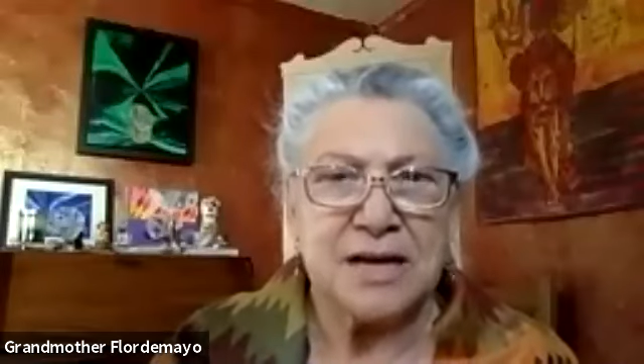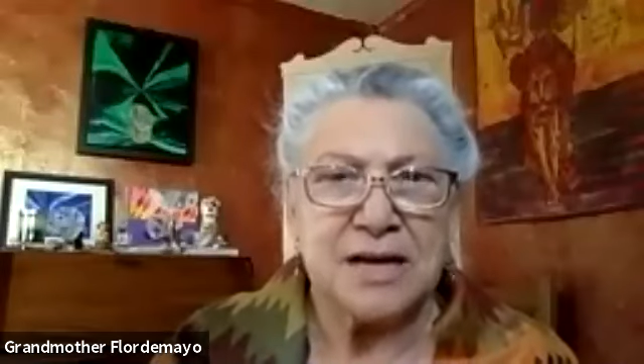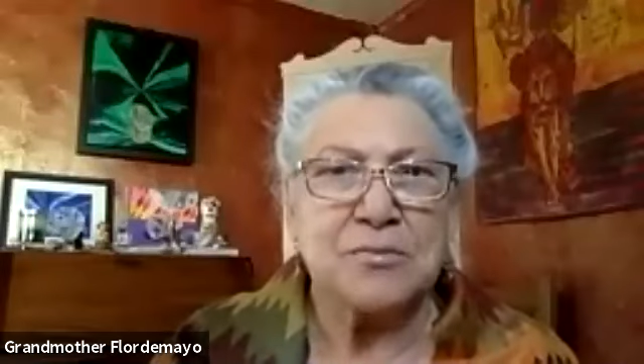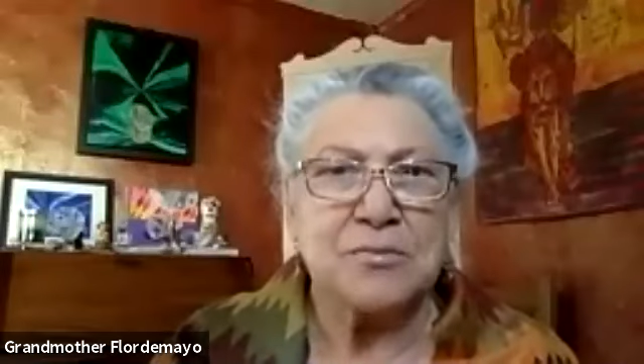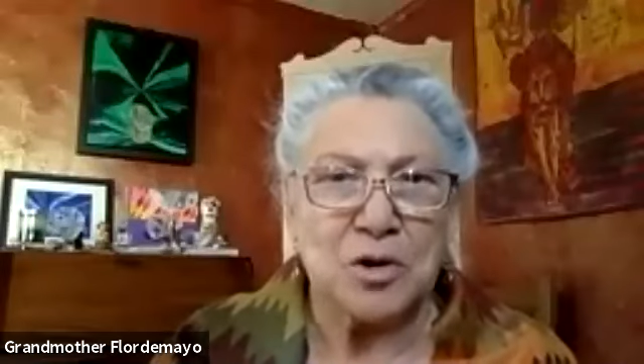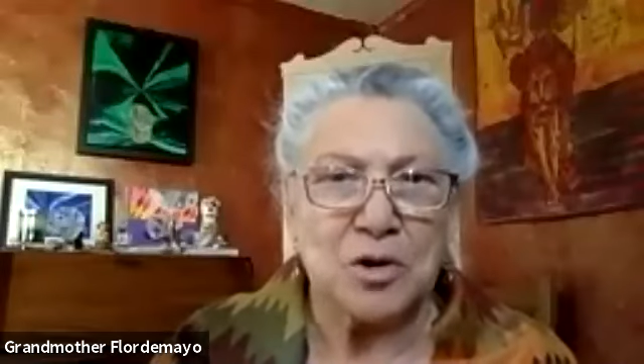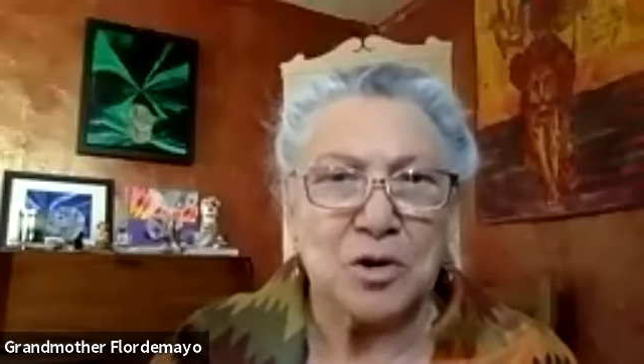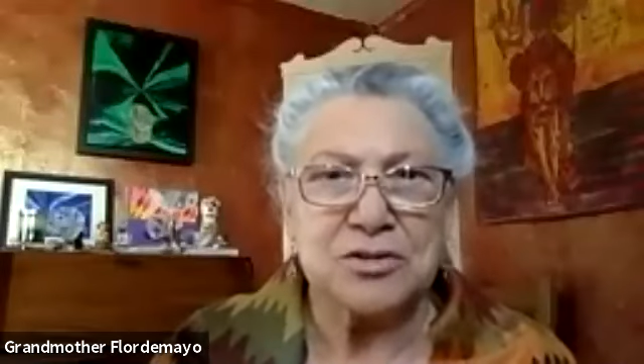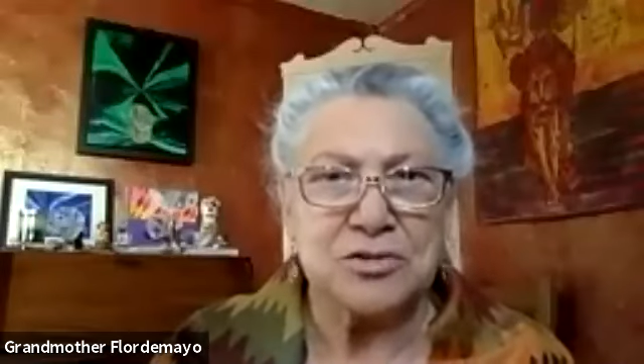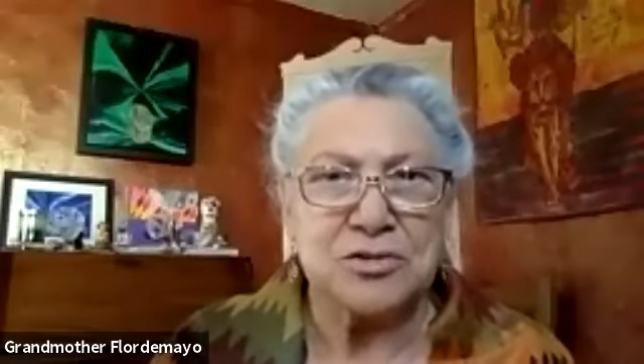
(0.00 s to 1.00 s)
I'm
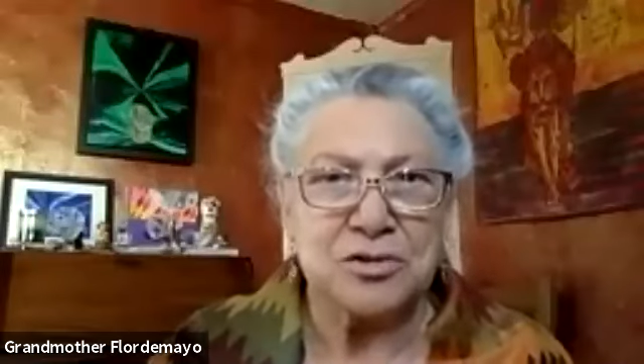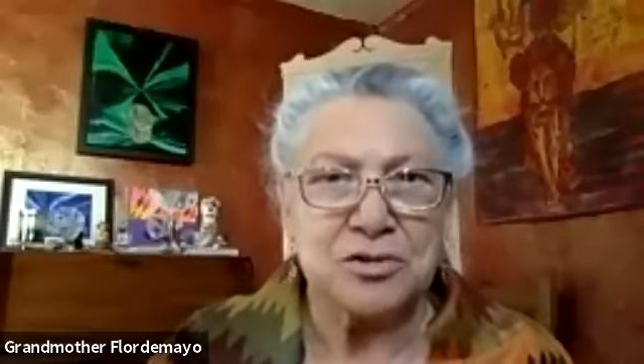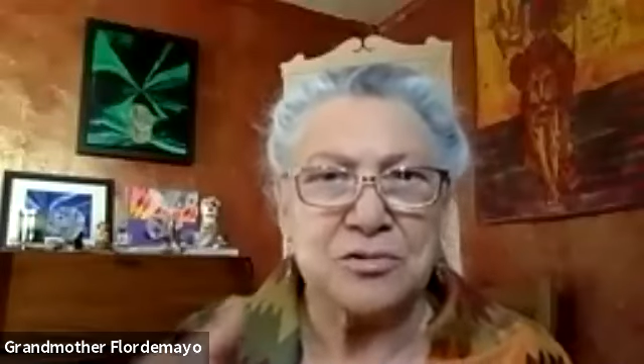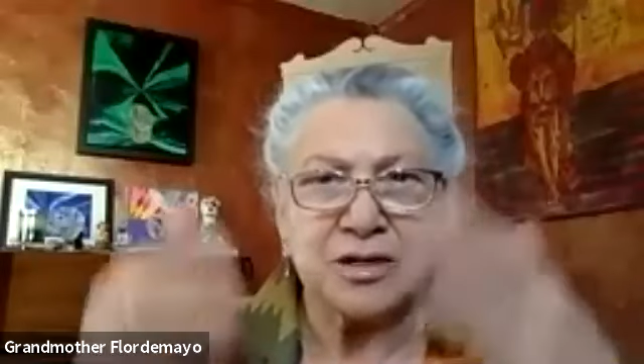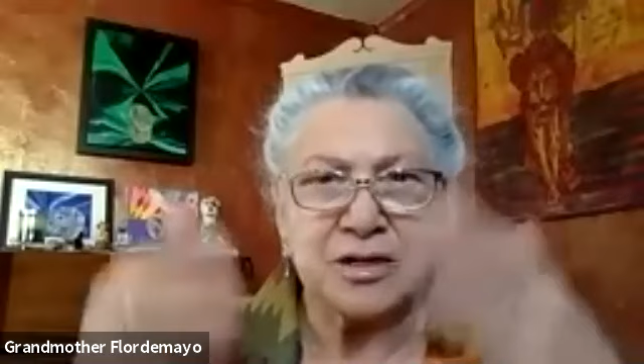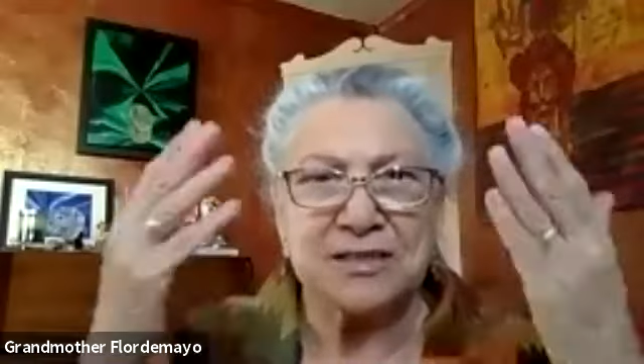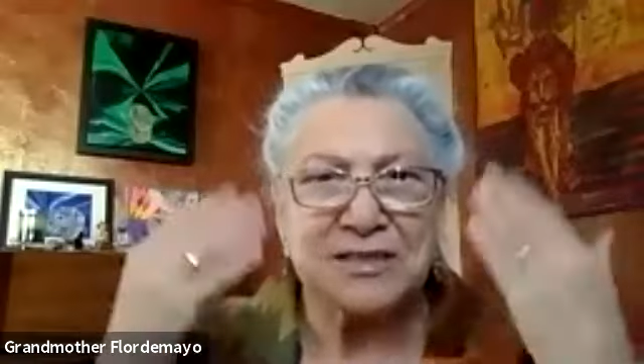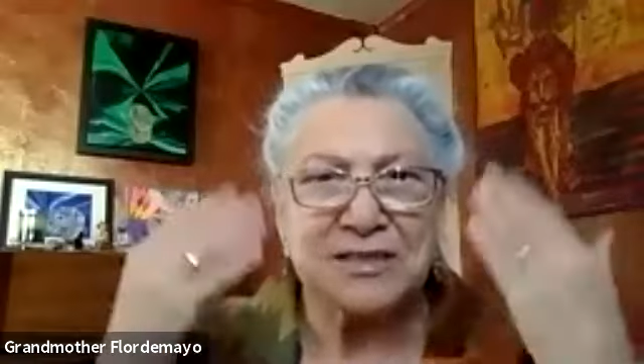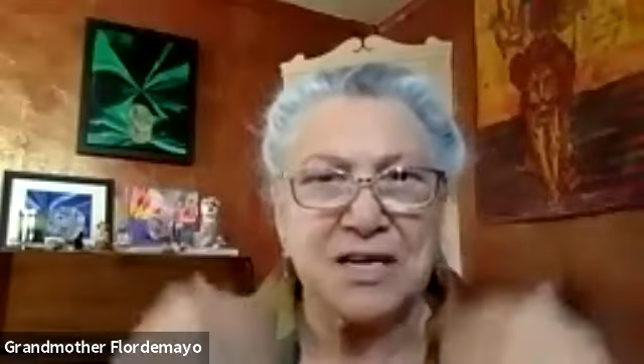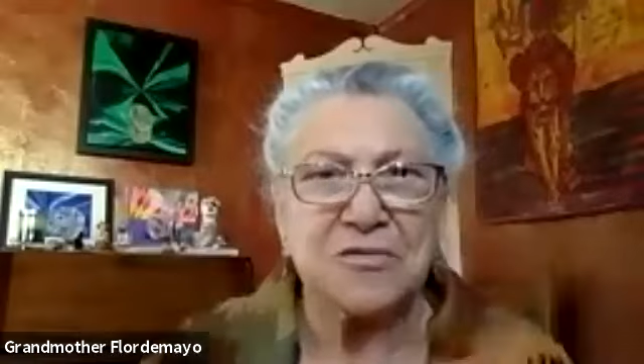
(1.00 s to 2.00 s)
going to do a
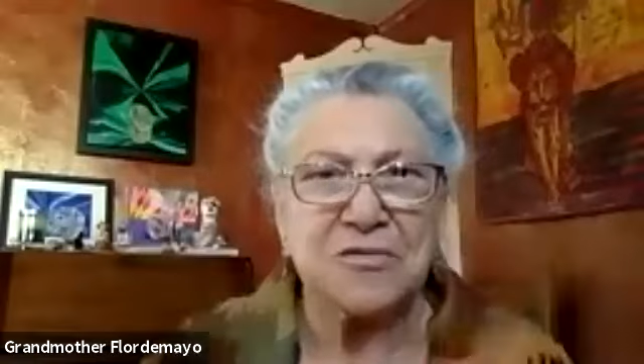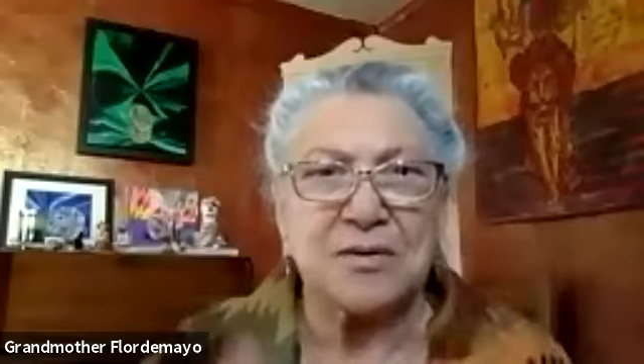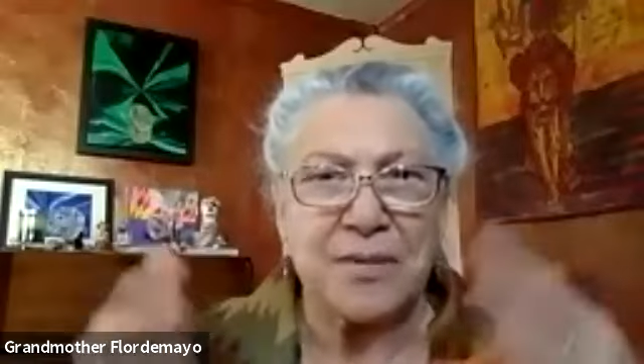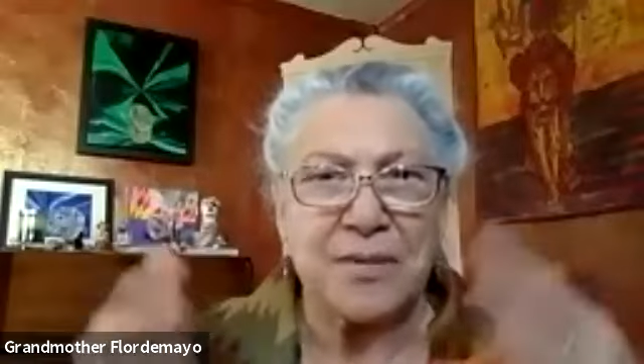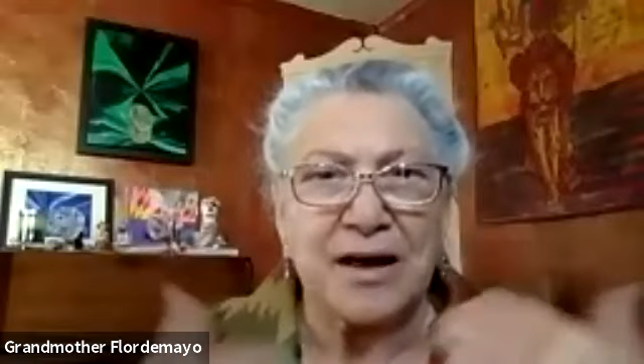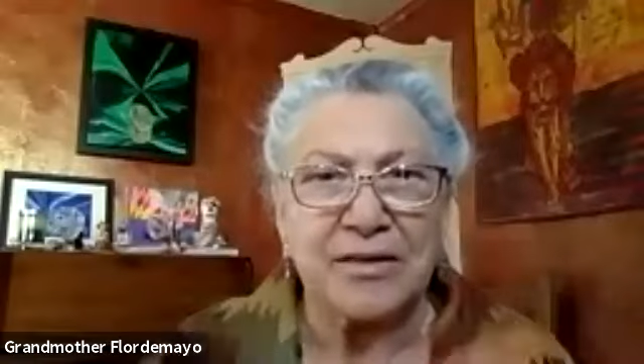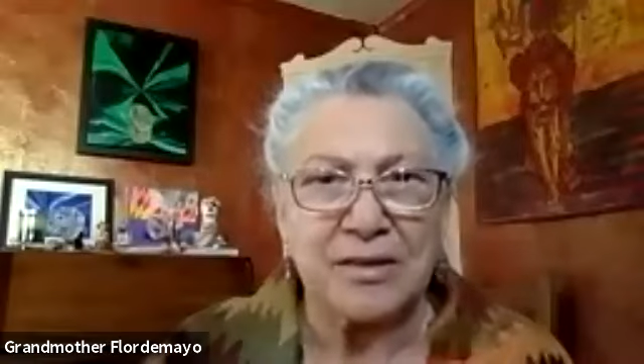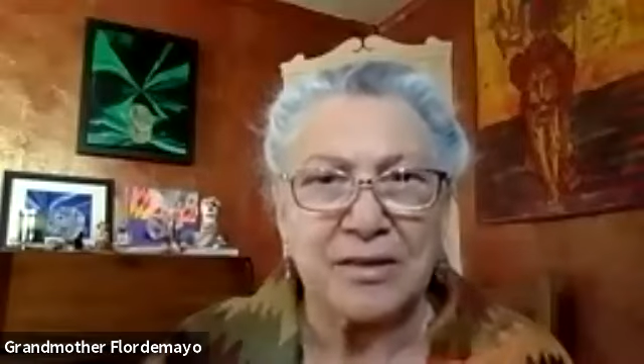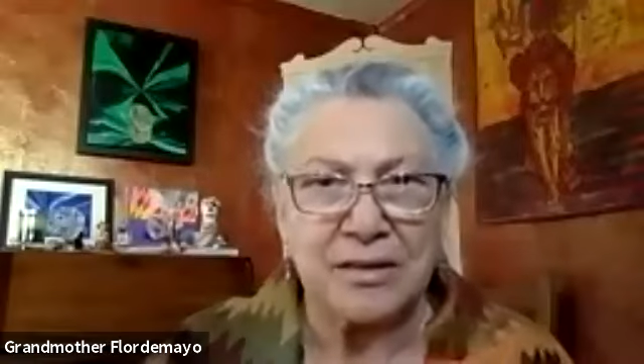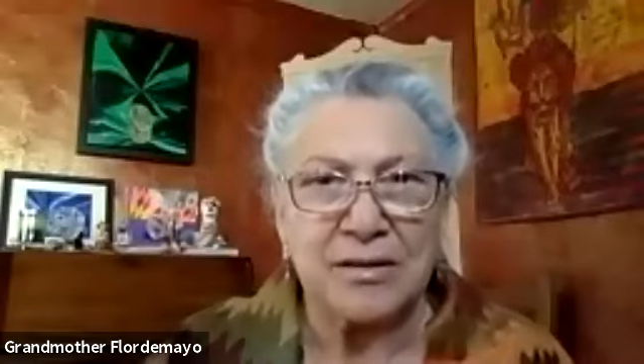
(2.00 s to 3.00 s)
sacred
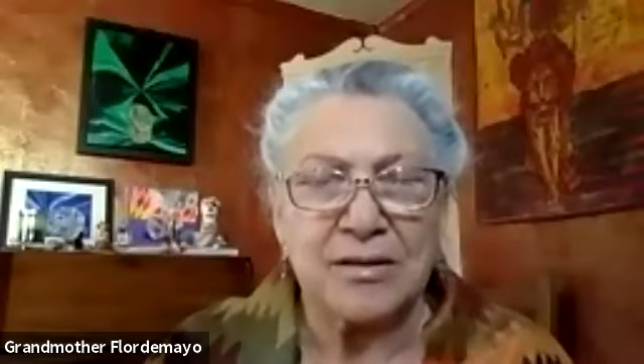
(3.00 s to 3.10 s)
bath.